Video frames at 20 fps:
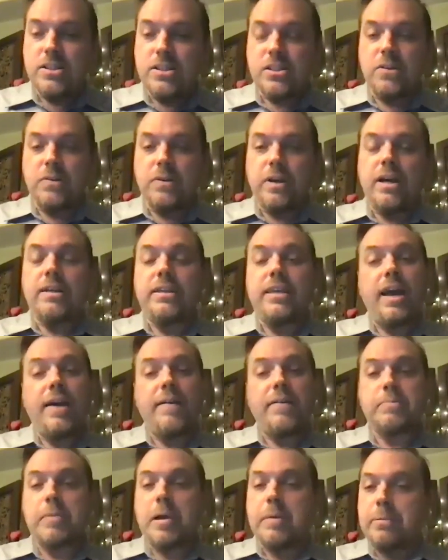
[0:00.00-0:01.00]
So, yeah, it
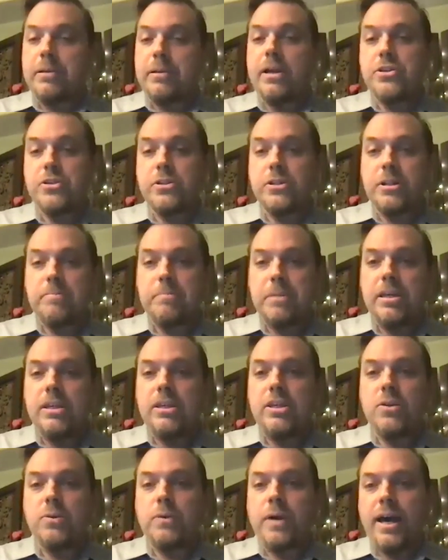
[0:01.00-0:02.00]
was my pleasure to meet
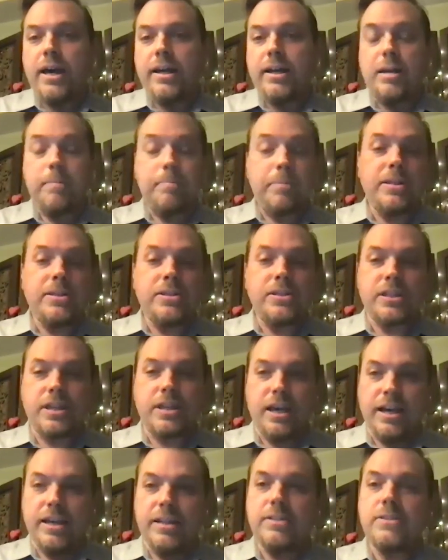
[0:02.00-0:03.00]
you at
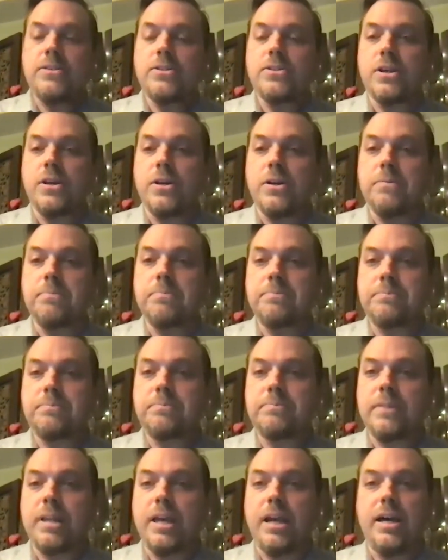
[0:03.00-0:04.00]
Pensacon. So,
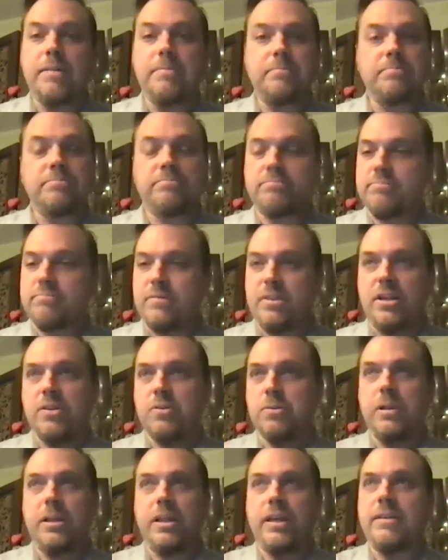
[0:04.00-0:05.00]

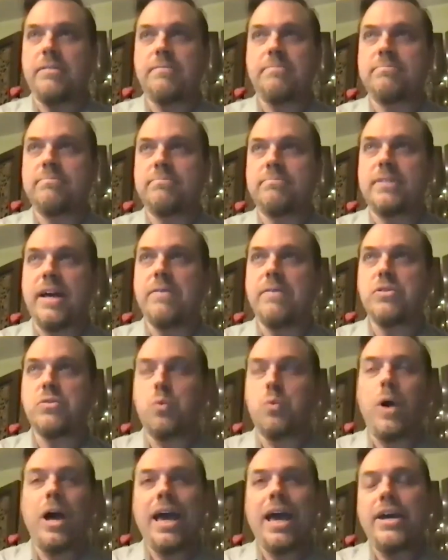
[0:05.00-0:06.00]
really, that was
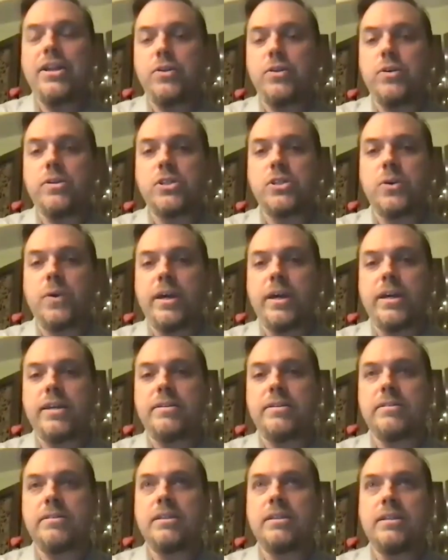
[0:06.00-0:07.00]
why I do it, so I
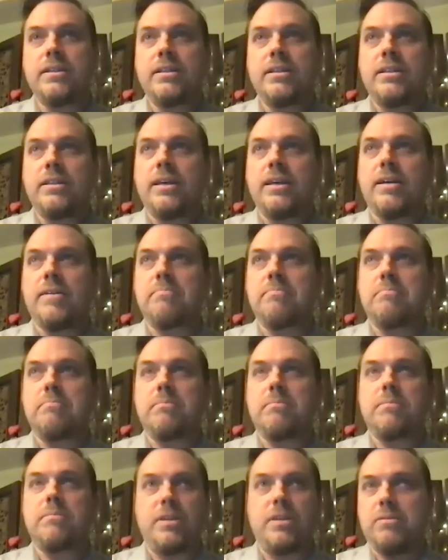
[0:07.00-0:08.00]
can,
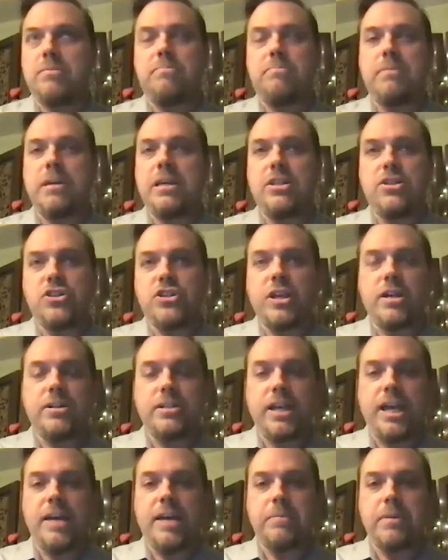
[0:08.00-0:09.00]
meet and share
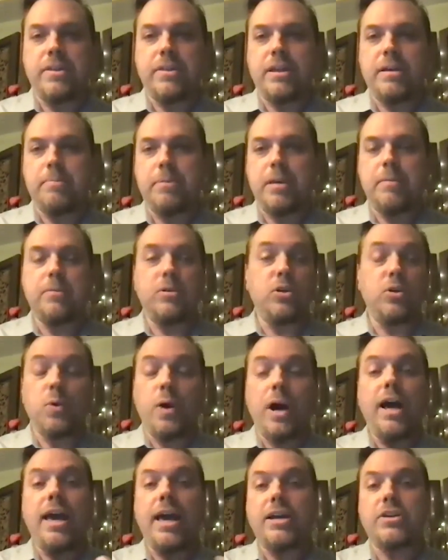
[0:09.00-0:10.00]
time with people who
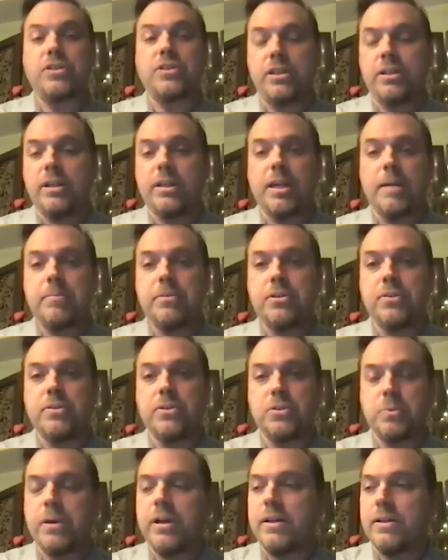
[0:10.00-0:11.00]
I actually look up to as
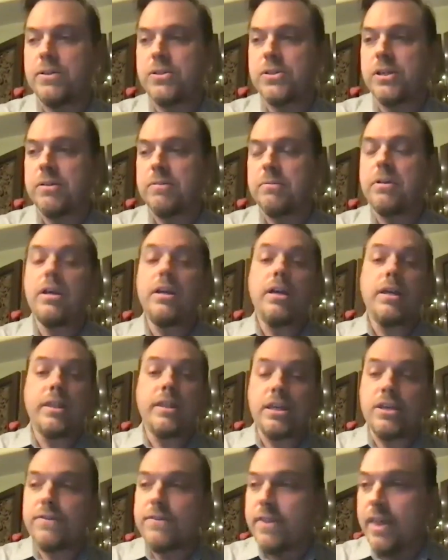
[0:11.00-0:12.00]
well. So,
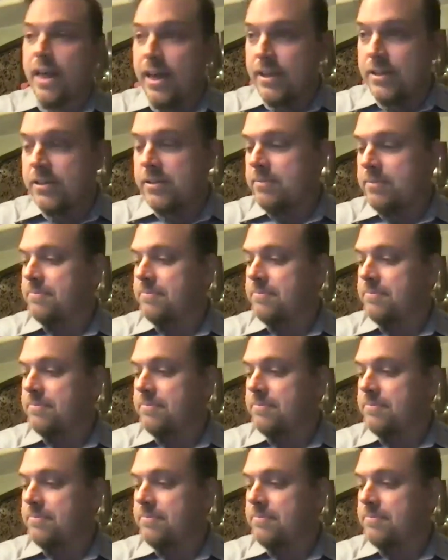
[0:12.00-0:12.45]
thank you for that.